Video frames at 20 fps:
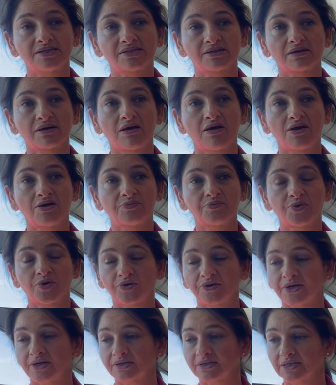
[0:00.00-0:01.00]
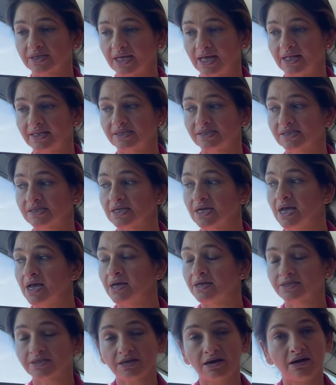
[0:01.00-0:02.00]
is a CAR product against
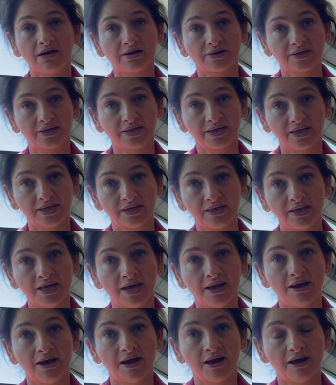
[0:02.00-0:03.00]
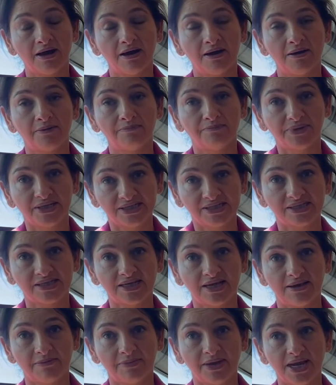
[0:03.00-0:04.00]
targeting
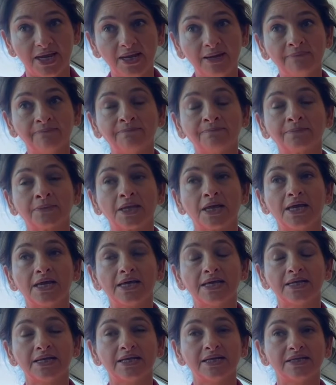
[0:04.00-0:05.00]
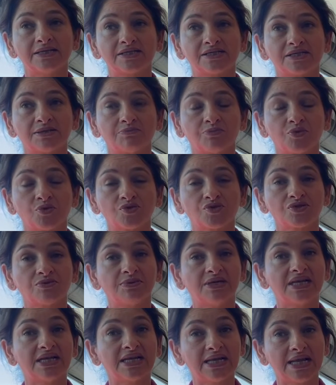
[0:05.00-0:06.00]
BCMA. It is supposed to
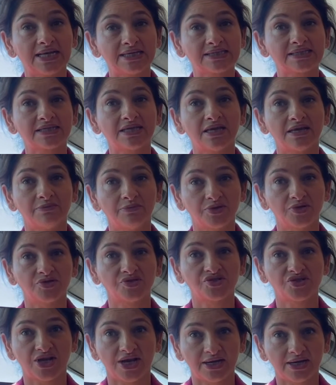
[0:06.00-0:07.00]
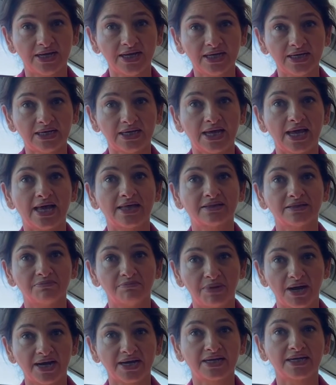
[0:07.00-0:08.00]
be less immunogenic, and the
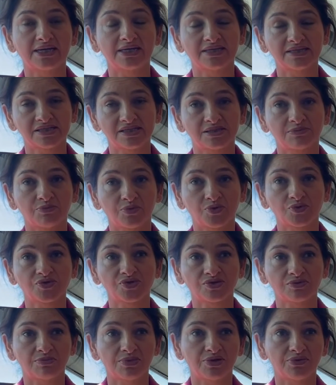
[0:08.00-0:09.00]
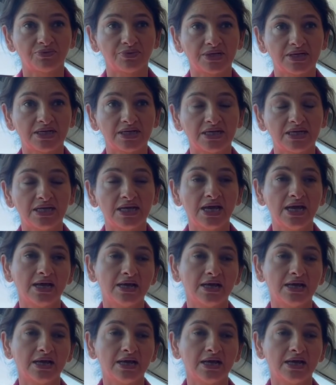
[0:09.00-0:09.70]
binding is supposed to be really